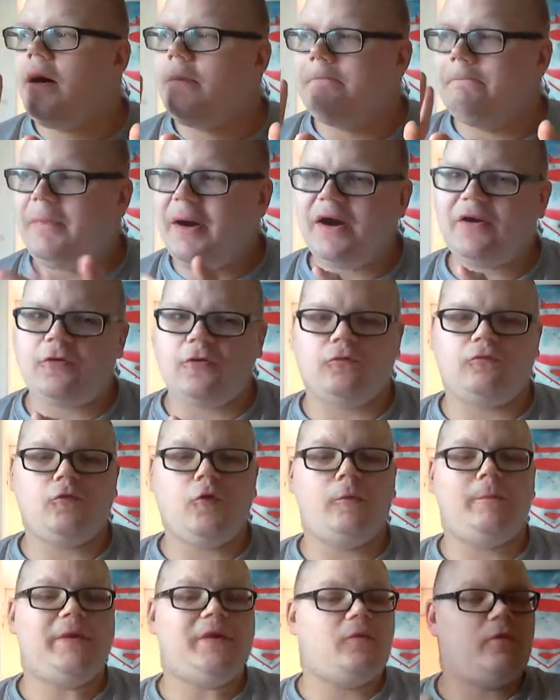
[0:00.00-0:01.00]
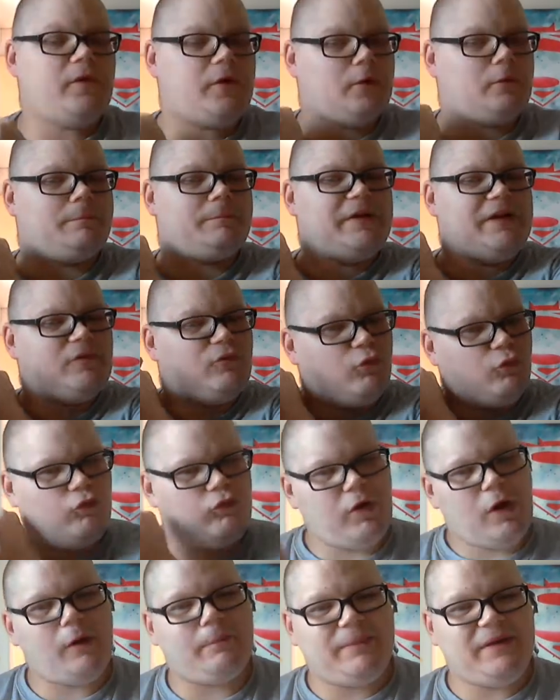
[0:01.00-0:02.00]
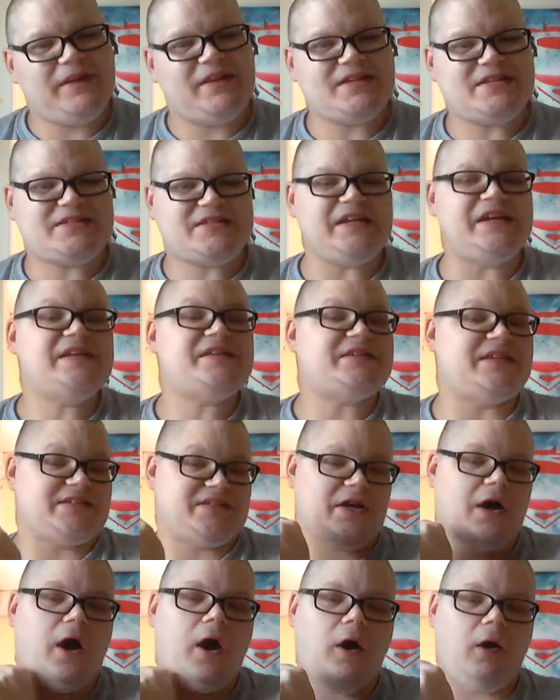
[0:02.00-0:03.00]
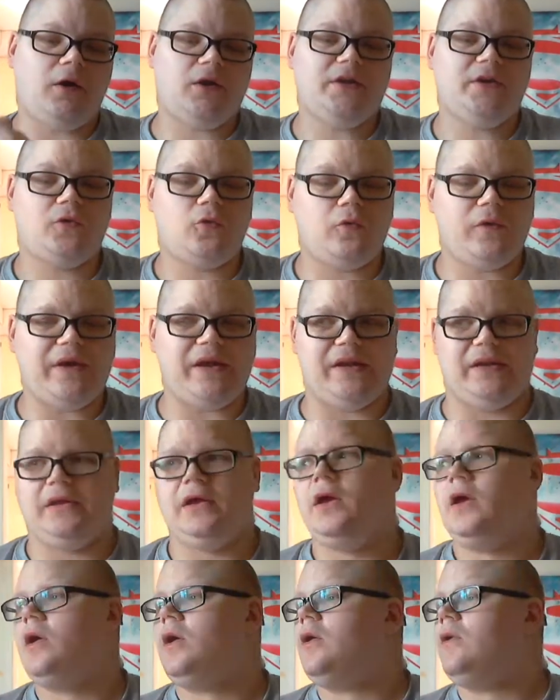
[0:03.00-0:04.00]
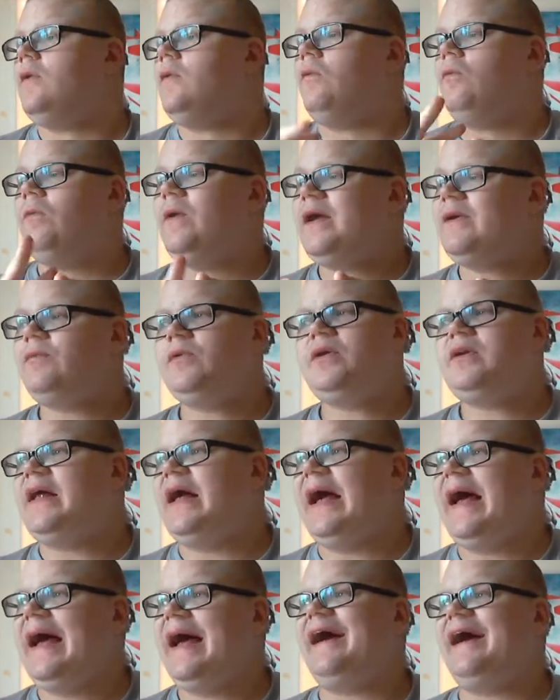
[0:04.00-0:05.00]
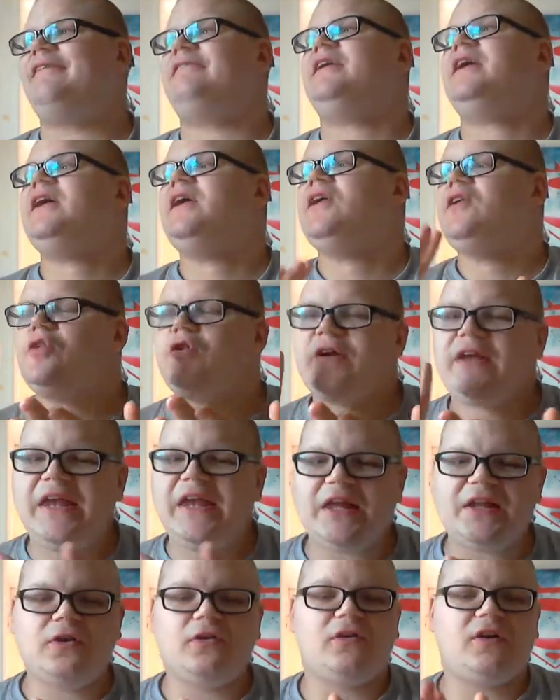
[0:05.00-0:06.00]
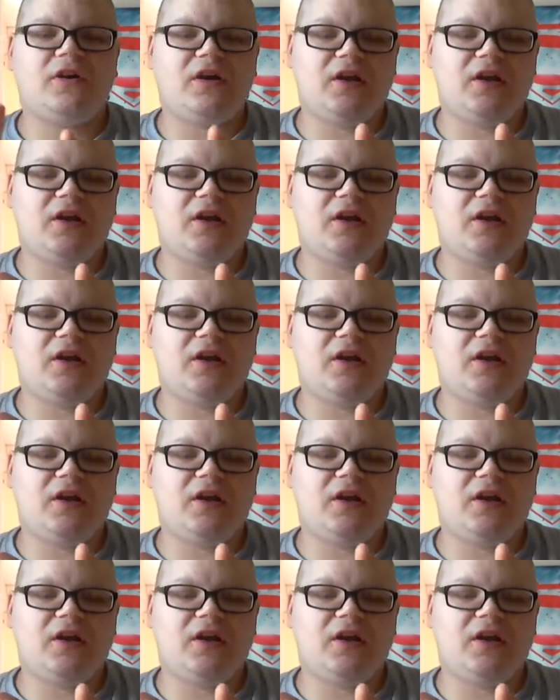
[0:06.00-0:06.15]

Margot Robbie will be robbing the scenes as Harley Quinn. We will have Killer